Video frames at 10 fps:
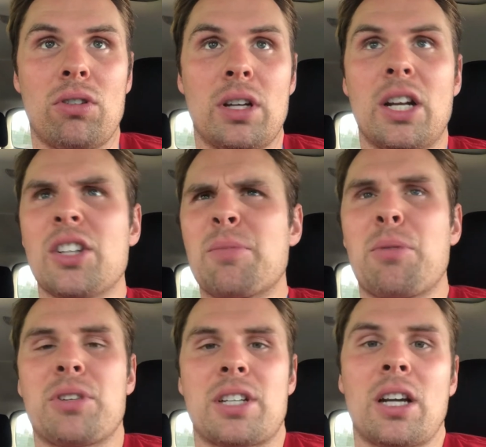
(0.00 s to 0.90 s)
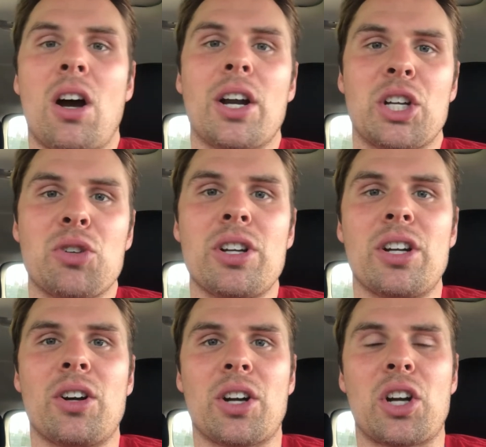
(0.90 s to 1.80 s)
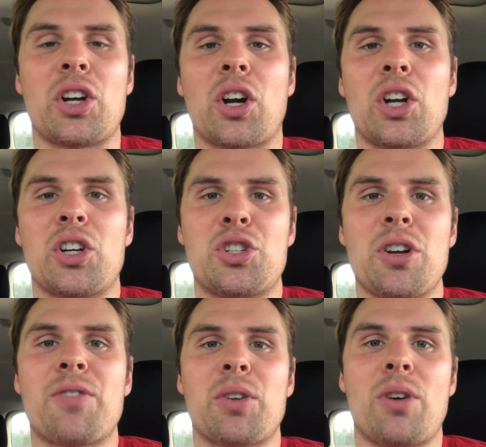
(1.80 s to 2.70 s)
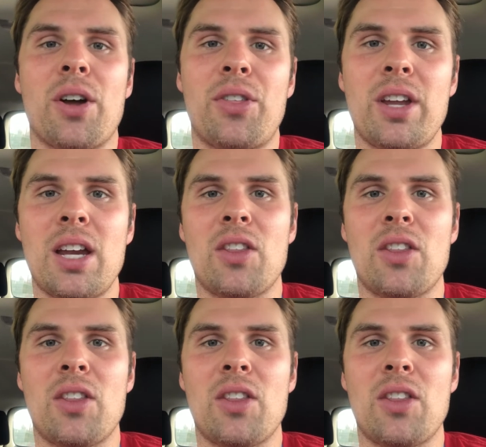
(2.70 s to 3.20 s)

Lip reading: Or, you know, some people are saying, oh, you're shooting for the wrong thing.